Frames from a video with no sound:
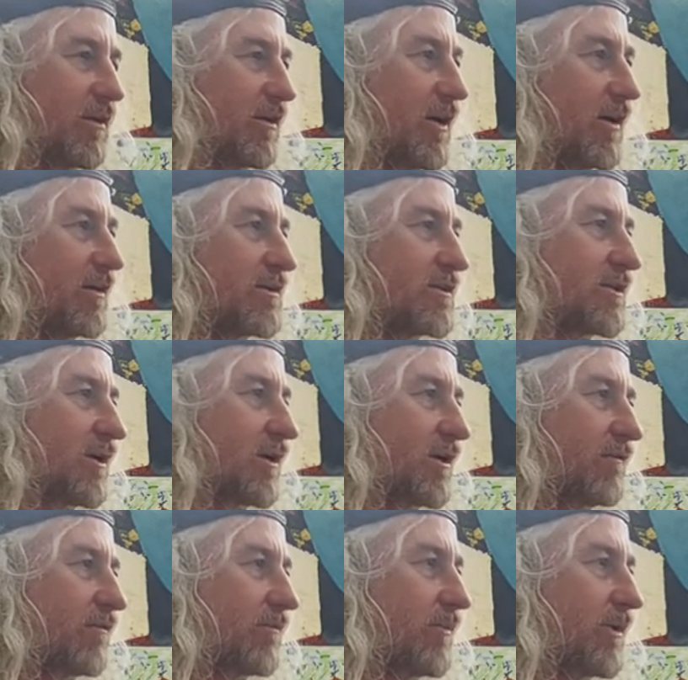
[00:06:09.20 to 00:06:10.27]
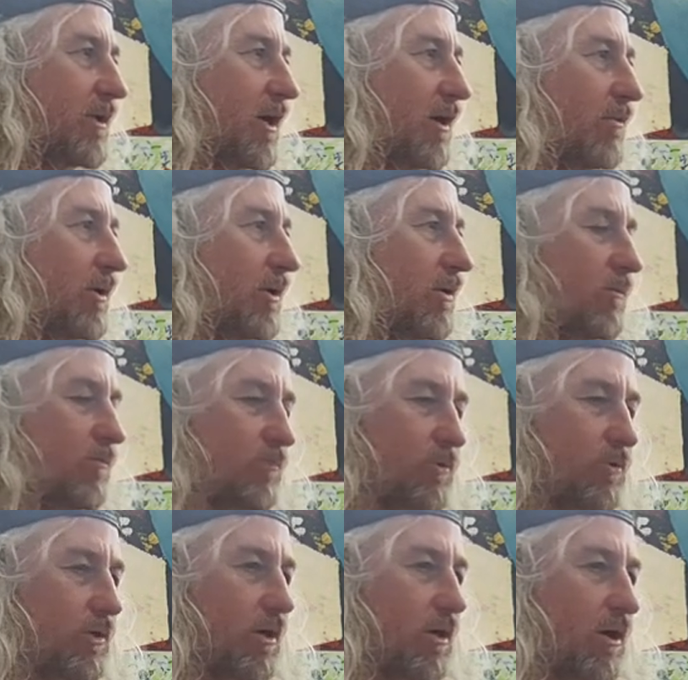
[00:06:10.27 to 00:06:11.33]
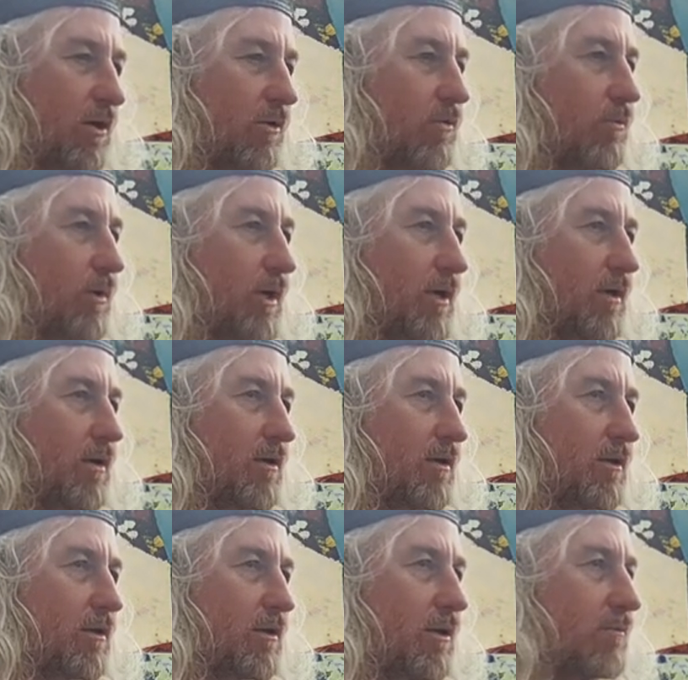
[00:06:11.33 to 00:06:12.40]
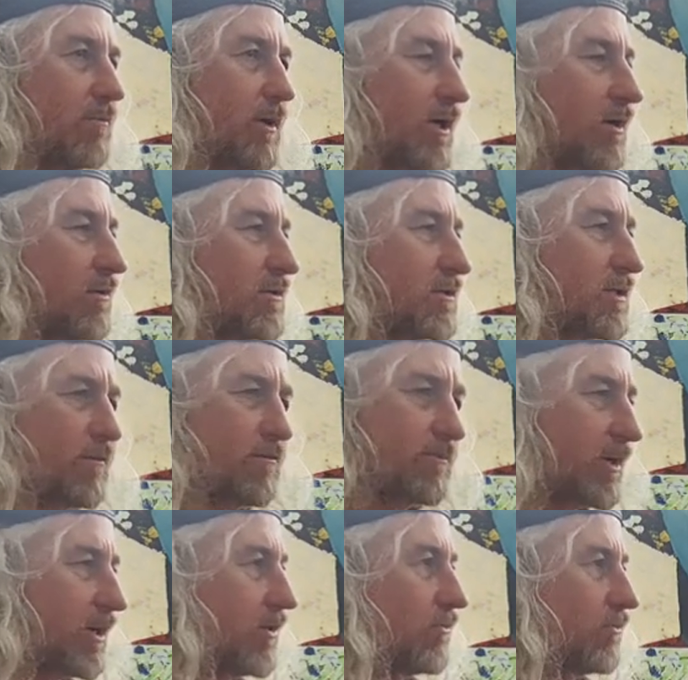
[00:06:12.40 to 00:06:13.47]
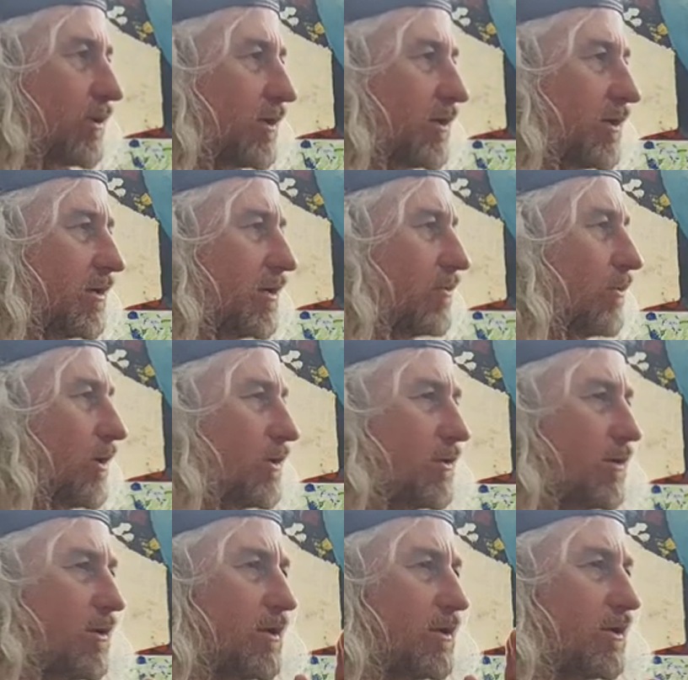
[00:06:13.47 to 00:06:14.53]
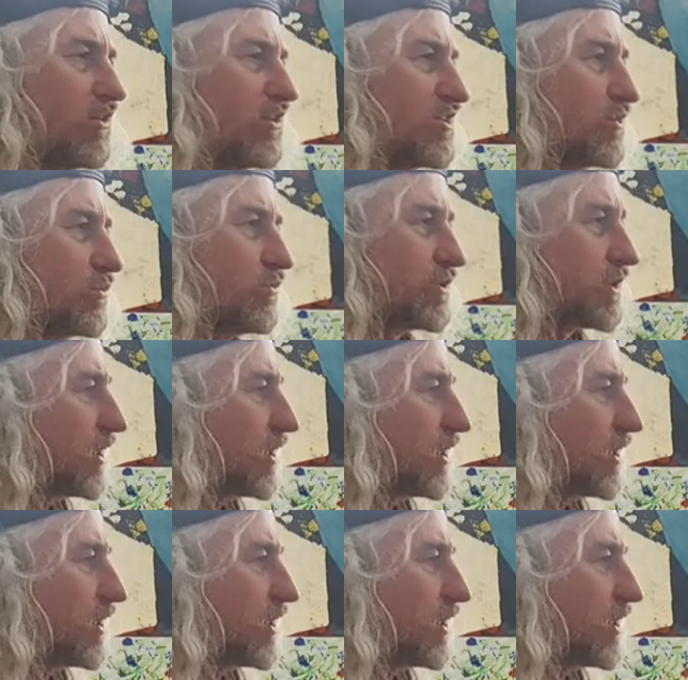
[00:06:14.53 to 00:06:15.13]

I decided for me I want to do the hard way and learn my own stuff my own way. I don't want to learn all those rules.